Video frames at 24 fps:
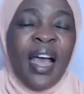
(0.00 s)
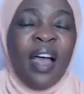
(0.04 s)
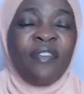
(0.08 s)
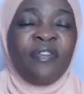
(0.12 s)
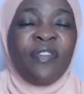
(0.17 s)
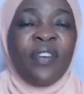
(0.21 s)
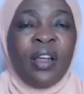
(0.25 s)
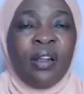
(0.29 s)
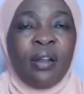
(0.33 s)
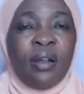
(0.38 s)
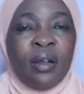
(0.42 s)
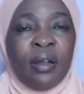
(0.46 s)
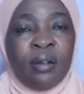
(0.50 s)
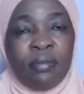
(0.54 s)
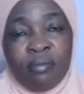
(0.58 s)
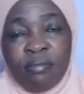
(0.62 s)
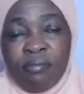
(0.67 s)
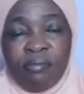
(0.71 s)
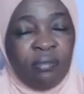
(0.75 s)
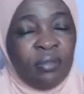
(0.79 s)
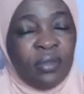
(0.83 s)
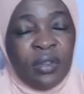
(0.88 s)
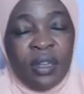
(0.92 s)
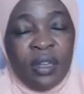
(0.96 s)
have,
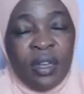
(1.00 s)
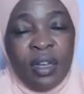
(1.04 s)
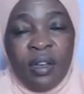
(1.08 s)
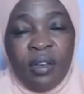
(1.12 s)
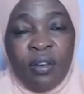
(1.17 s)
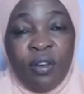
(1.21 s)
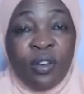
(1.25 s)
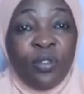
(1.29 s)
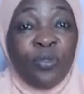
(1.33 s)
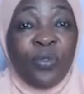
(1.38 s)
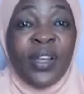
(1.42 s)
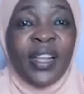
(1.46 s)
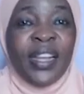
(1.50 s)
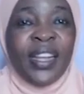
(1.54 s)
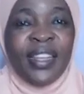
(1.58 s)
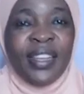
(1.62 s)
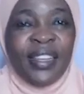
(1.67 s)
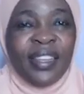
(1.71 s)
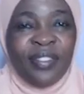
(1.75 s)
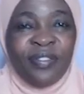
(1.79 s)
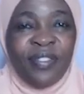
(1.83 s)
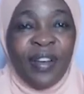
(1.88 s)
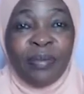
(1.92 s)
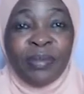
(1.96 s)
God
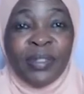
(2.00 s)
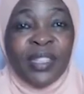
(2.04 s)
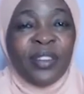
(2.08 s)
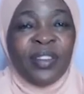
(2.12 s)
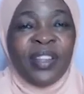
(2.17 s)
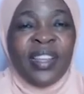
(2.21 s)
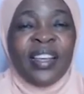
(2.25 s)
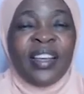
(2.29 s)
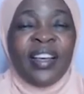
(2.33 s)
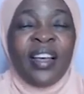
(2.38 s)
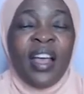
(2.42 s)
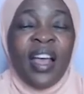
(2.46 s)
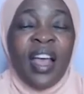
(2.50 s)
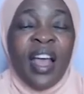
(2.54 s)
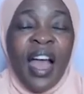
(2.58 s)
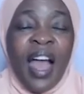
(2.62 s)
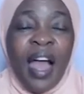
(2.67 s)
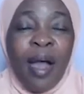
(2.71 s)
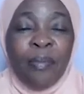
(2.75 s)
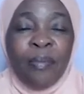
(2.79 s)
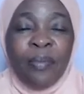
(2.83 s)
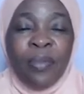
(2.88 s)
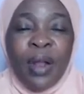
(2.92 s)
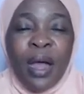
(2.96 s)
willing, if I'm still here,
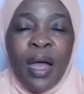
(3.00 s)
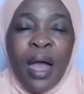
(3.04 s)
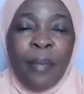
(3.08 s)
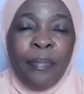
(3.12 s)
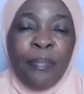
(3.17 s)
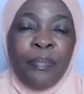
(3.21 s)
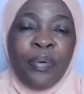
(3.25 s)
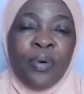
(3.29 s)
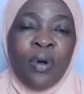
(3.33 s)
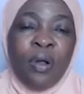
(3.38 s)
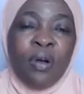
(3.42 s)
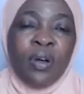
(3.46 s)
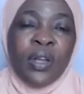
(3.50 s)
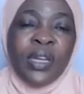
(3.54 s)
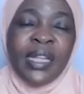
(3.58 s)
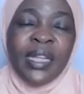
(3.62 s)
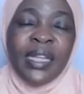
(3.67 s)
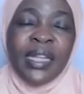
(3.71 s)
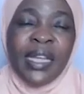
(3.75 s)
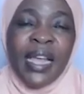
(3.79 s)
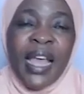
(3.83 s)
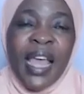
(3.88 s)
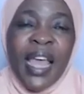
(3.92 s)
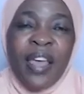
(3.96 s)
I'm
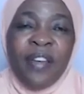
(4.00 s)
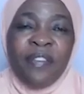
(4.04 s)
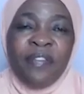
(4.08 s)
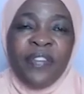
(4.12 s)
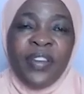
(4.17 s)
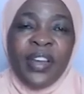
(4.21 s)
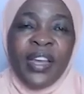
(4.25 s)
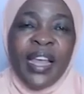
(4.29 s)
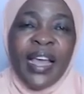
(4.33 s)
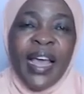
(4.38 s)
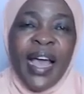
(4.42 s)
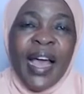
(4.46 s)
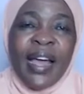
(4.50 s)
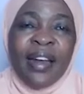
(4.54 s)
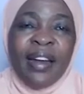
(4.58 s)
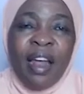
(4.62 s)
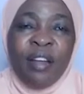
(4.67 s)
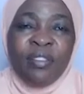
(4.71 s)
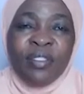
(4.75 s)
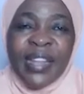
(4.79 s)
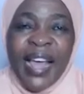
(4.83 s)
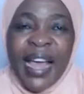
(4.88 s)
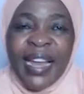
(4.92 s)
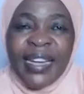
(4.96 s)
uploading every day
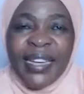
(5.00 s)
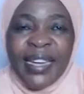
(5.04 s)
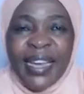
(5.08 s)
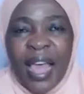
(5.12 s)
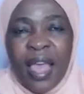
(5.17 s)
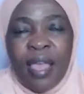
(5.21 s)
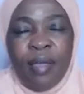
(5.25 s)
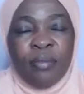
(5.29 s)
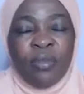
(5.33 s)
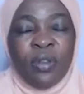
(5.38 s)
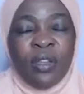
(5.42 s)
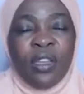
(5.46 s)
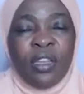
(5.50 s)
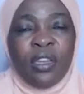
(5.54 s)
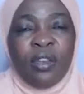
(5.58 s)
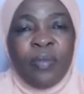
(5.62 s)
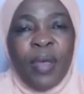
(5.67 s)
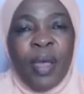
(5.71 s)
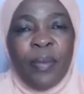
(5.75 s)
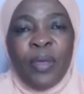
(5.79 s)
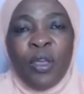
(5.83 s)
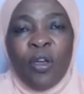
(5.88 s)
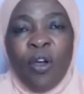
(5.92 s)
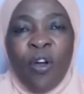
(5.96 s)
around that time. It
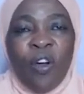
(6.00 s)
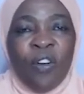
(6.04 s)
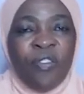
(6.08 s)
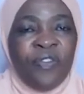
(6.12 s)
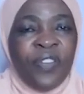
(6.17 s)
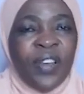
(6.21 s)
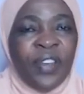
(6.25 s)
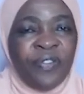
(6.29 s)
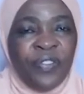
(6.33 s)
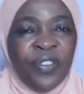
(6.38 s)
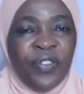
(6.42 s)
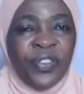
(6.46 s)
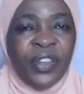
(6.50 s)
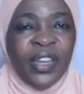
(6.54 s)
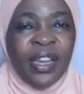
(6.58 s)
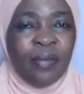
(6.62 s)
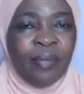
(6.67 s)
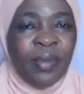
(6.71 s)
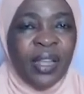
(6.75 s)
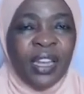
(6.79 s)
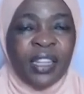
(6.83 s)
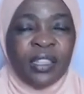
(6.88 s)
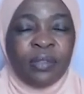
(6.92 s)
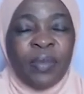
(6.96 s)
may be off
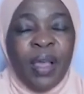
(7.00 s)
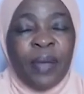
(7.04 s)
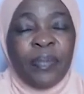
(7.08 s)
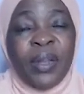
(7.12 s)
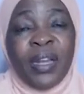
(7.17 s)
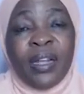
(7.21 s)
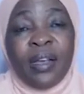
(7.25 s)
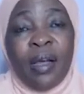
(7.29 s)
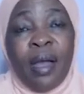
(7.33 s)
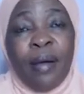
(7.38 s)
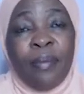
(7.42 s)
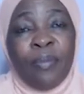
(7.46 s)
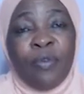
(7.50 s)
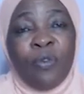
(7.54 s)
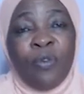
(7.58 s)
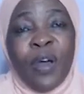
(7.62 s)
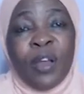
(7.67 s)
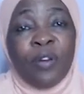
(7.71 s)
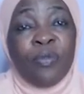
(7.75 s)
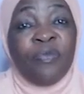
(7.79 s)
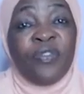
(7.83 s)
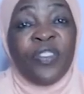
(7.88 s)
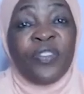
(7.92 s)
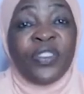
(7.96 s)
15 minutes, maybe become
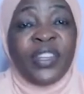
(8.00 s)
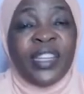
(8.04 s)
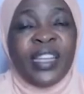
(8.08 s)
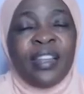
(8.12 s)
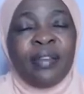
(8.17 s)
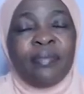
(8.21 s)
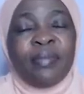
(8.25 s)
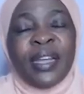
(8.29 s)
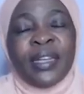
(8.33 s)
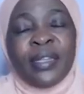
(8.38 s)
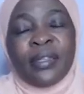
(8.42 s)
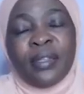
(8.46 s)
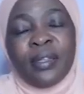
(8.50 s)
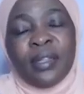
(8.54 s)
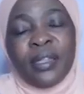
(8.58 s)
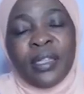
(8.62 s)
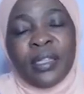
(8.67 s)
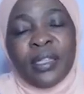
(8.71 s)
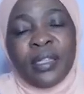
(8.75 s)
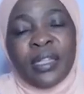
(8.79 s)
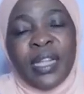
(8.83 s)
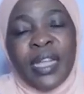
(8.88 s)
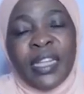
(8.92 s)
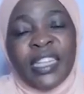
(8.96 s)
1:15, but
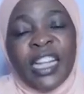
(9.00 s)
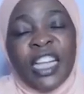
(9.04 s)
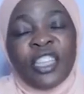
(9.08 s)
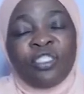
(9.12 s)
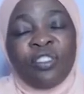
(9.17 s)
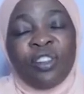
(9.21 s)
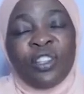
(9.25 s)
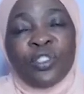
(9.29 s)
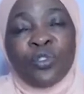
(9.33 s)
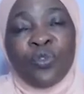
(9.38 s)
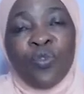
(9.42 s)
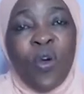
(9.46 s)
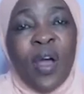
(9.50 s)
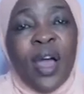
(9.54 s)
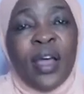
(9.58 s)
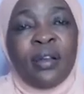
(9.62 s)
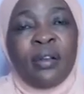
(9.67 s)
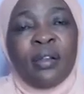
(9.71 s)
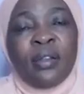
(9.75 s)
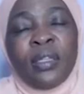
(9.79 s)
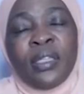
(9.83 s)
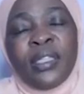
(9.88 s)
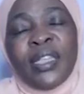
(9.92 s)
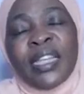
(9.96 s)
the intention is
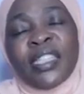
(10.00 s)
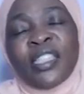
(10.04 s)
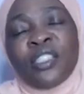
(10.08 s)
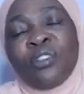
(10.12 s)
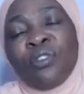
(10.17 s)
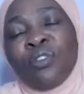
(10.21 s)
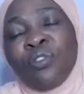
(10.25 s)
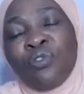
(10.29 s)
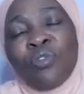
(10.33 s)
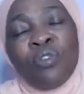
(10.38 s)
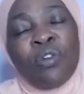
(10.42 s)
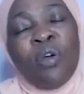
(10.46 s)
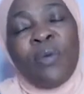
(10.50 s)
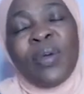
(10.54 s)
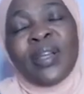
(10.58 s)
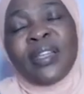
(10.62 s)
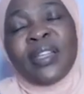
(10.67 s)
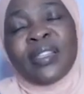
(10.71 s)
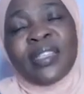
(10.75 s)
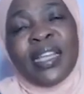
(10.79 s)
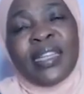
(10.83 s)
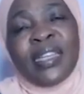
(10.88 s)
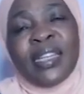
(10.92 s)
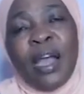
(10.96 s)
one. Just Google when
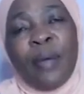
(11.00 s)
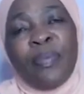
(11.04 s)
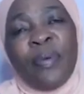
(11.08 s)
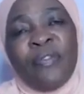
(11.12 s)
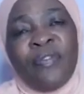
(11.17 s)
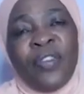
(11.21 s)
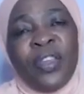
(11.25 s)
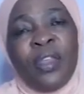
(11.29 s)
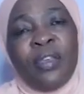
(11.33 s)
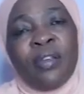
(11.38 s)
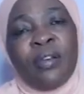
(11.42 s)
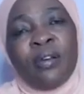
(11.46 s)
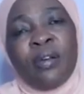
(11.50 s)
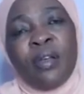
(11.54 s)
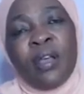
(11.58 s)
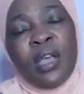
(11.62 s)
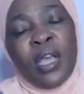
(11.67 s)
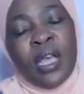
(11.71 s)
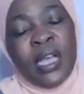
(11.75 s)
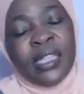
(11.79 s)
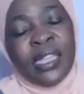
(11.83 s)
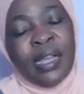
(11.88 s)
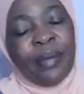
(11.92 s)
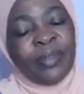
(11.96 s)
you're setting up a video.
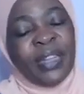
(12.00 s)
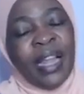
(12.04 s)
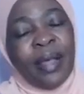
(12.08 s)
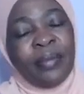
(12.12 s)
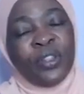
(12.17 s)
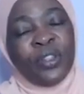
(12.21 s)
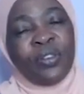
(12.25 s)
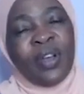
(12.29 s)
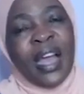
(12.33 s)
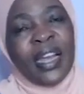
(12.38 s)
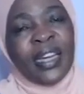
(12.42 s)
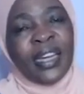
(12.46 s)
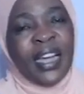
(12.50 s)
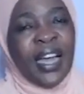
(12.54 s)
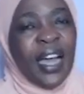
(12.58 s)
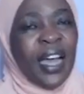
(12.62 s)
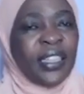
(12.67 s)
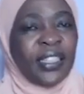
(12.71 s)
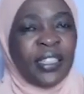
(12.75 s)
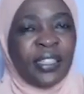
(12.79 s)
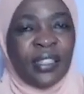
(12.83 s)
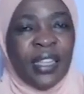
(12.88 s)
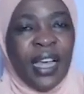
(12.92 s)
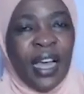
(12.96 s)
Sometimes you can't
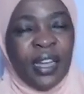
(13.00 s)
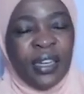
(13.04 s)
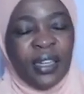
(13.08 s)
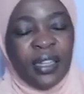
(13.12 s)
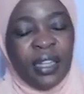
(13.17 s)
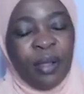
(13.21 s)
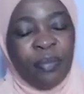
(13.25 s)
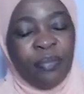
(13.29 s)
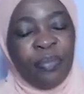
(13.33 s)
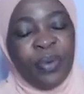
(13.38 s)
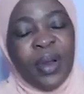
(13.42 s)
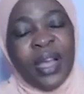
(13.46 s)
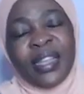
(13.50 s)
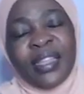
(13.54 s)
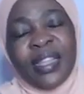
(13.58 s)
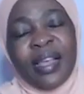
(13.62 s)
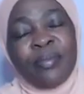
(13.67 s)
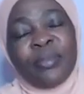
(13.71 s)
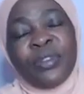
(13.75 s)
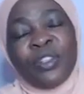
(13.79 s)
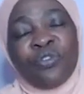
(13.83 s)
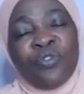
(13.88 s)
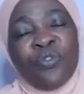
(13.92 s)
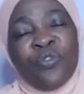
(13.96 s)
catch that. They break
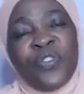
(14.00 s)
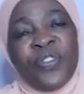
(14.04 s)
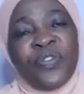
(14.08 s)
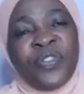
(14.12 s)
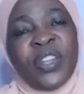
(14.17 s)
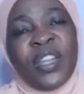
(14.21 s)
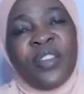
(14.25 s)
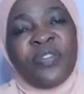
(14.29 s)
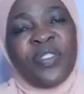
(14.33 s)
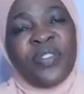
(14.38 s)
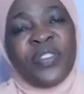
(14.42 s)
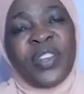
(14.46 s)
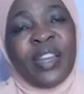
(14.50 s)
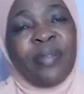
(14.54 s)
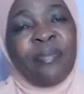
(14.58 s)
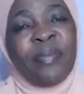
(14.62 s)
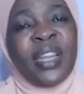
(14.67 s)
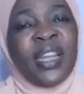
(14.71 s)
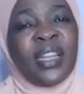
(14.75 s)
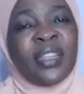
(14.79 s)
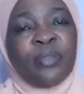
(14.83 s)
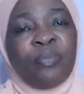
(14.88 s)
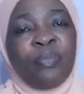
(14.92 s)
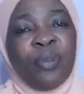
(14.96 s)
them into 15
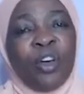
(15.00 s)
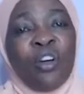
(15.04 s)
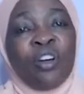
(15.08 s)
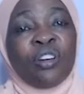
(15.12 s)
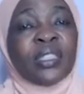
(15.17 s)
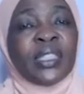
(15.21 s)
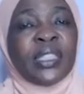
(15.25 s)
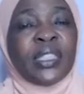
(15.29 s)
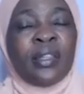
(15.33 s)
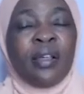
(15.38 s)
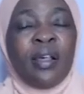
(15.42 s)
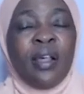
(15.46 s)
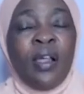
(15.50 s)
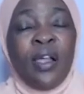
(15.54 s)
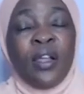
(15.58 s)
minute blocks.